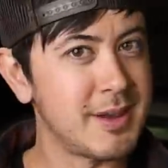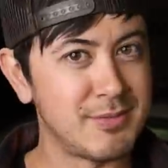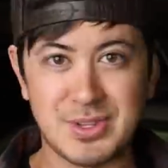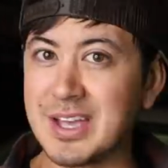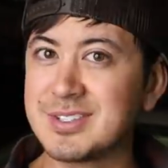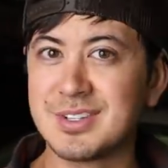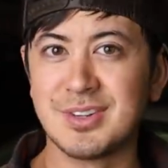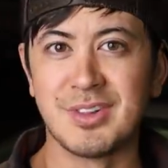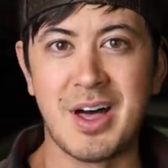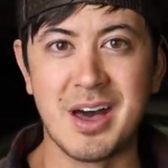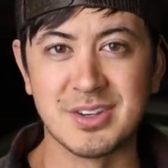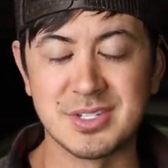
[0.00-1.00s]
I've tested a
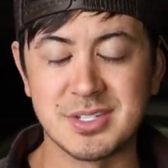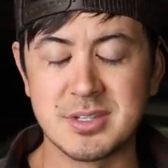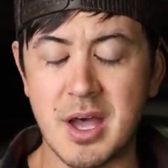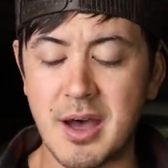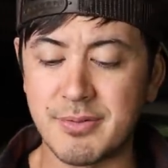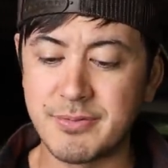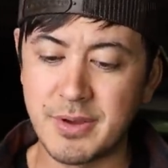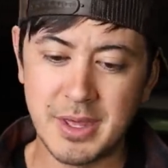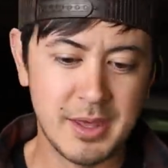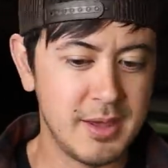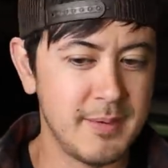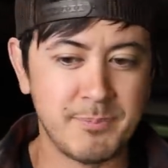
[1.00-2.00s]
lot of stuff,
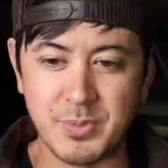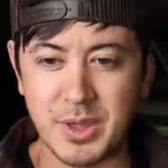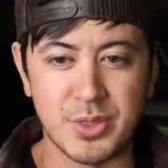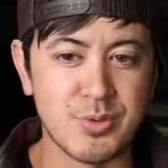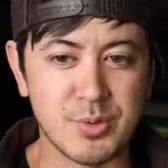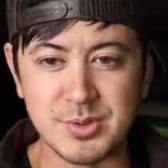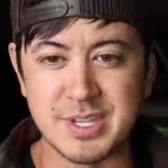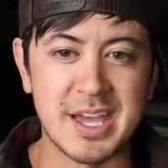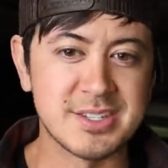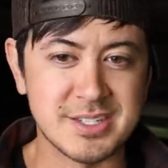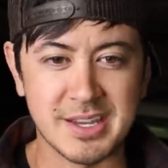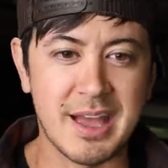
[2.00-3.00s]
and through
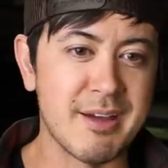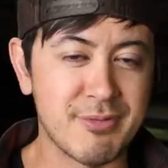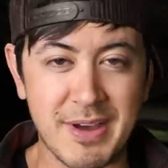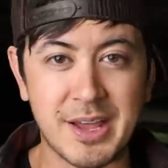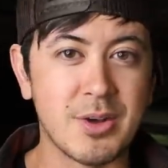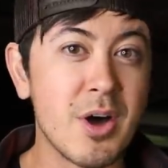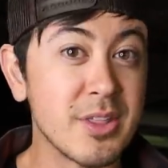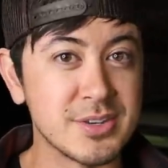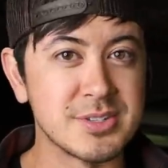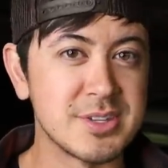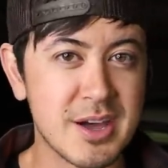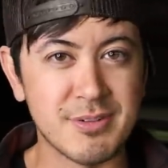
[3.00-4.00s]
testing, I find all the
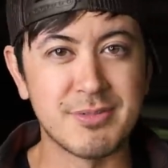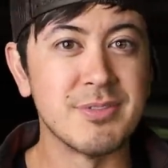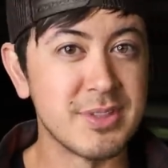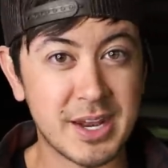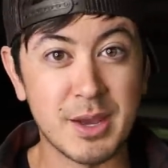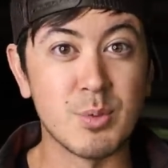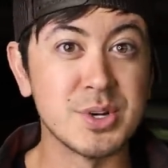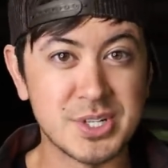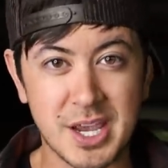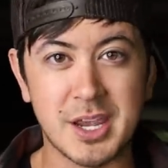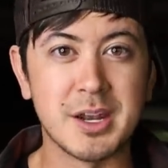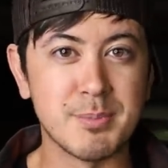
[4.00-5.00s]
stuff that I
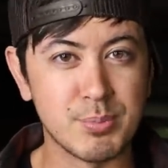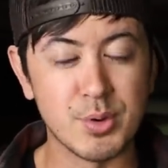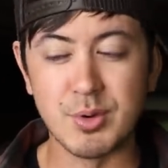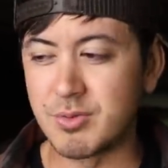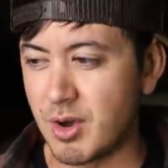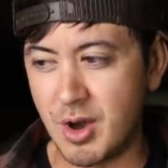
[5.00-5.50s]
wish I can improve,